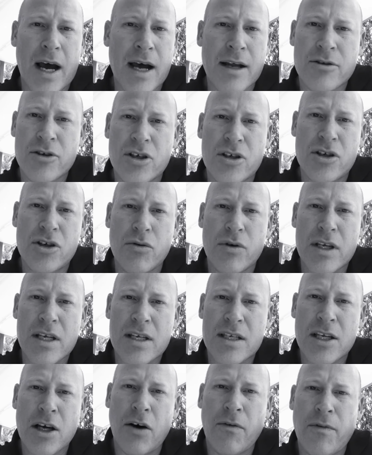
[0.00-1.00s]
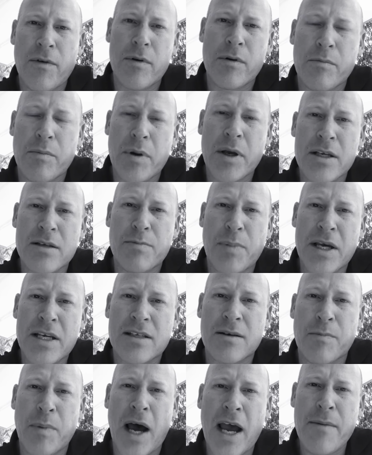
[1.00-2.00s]
just do it yourself on a
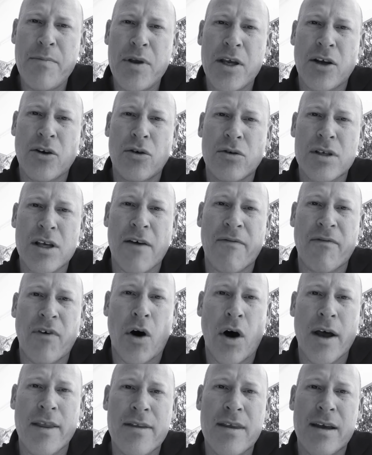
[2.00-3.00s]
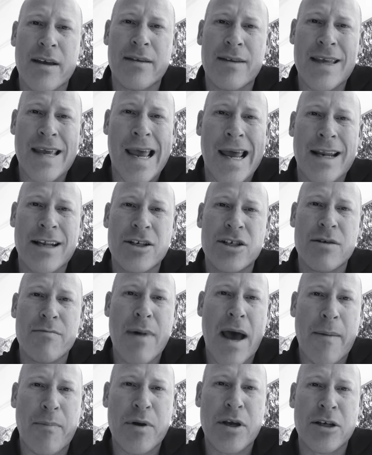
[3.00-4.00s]
piece of paper. You can also find the energy
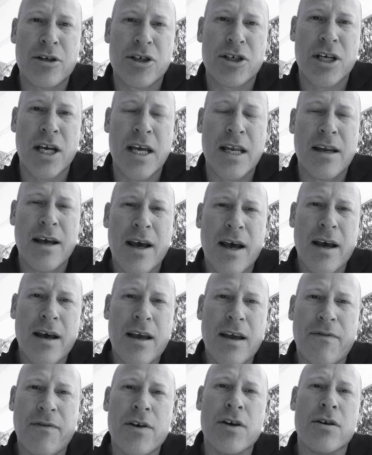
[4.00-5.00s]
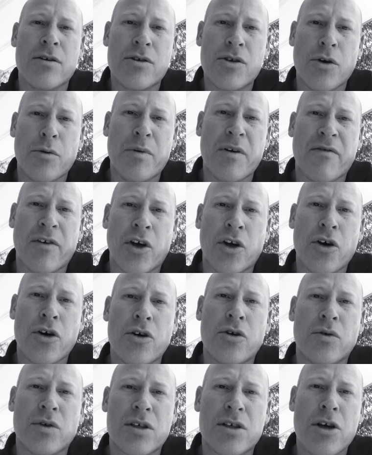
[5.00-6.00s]
mapping sheet if you do a bit of a
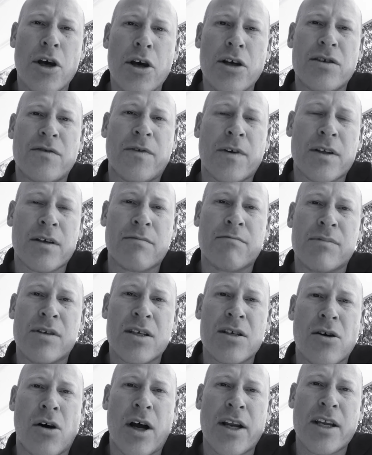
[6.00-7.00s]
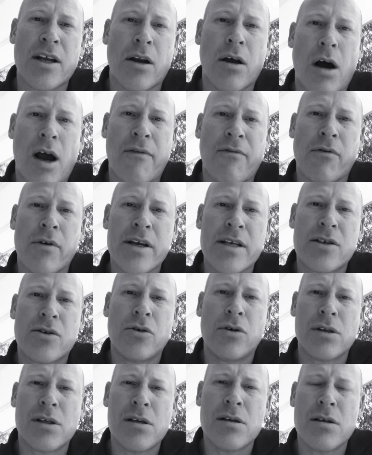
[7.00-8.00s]
Google search for the Design Your Life
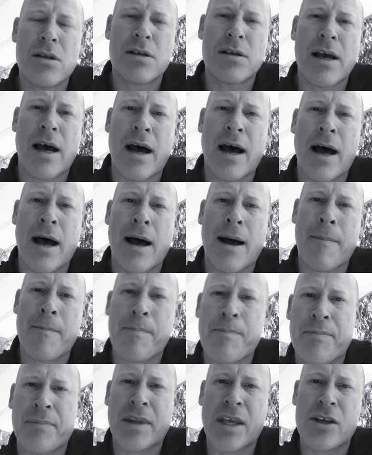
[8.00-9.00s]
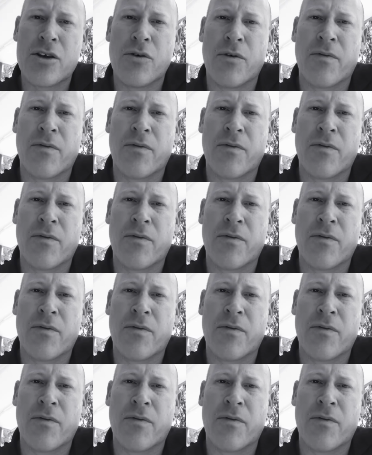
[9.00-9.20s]
resources. You'll